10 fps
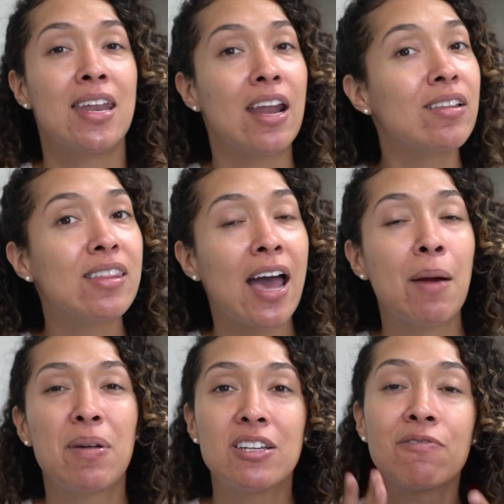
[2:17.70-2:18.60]
Not only
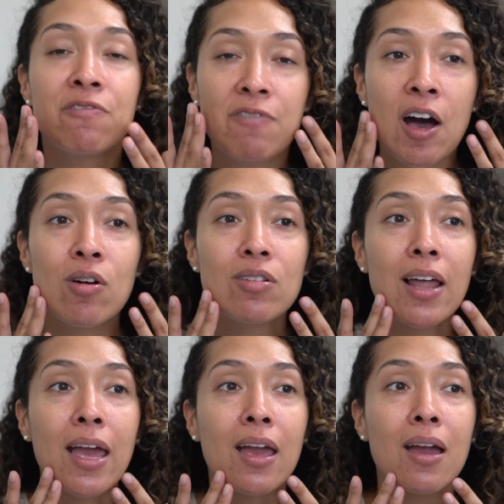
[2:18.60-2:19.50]
that, but it felt
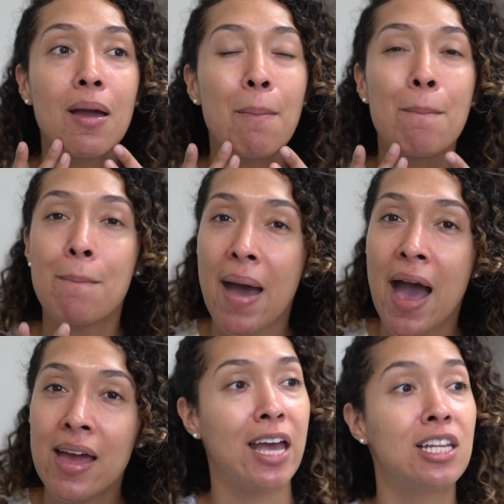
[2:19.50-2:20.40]
like
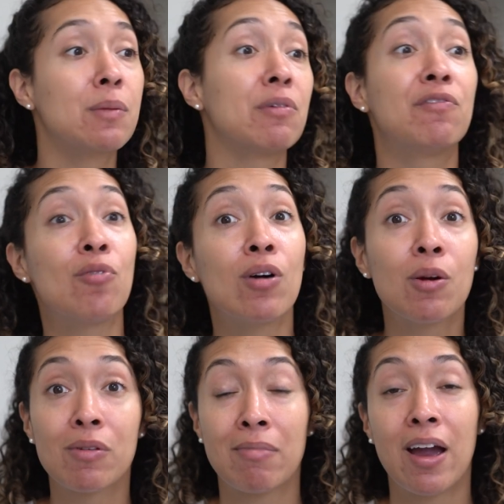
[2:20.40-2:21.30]
matte. And look, before
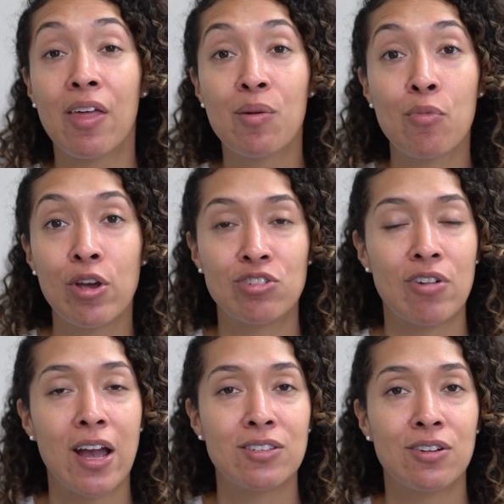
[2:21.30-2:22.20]
with my other
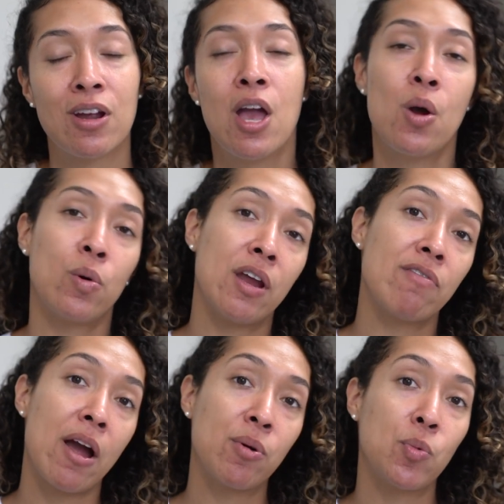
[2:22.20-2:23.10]
moisturizer,
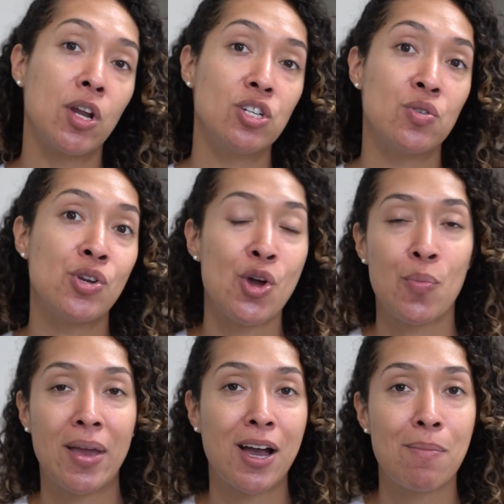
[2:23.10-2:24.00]
whenever I would want to do a no
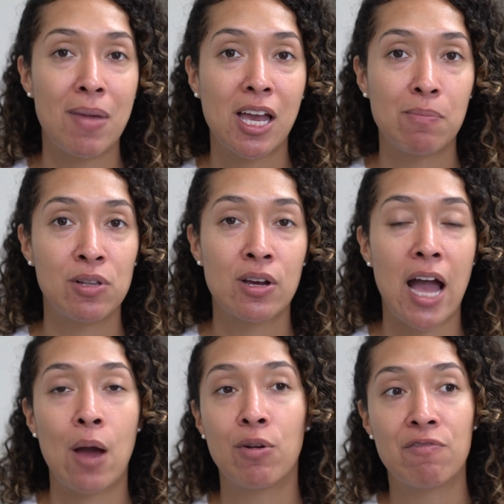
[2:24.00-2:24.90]
makeup makeup look,
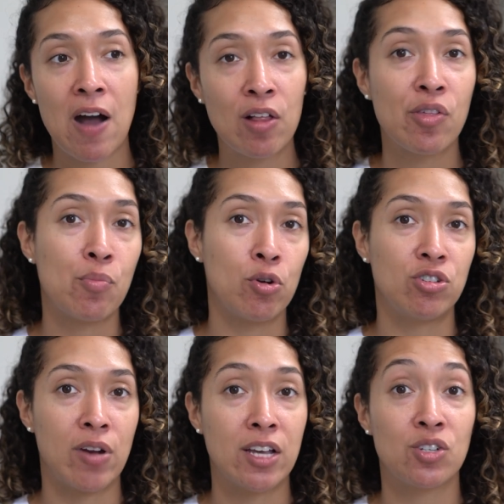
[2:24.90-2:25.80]
I would follow the
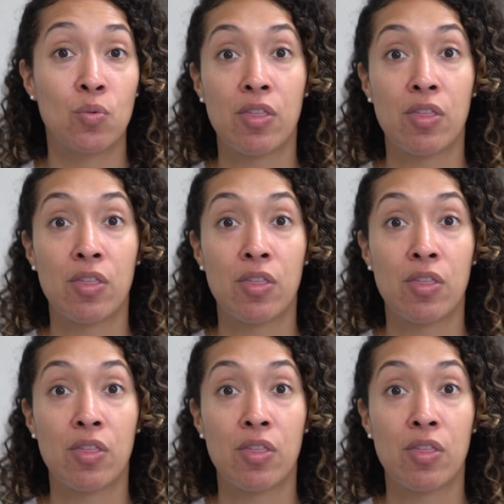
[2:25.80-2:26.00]
moisturizer